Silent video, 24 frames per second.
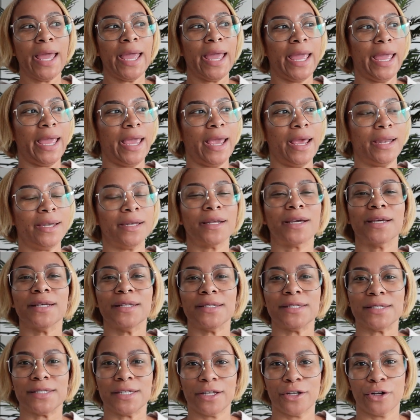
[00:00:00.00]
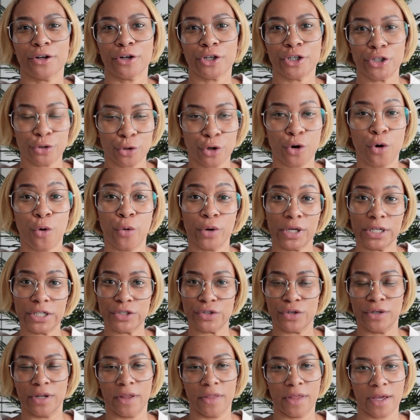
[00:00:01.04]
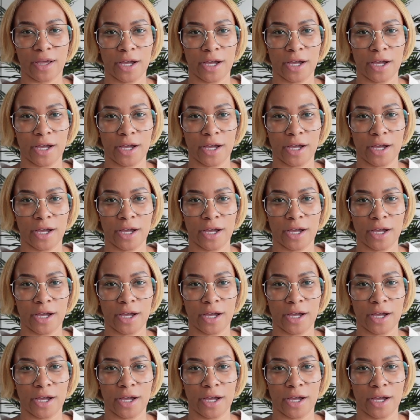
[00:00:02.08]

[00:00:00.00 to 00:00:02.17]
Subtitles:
and consider you're going into another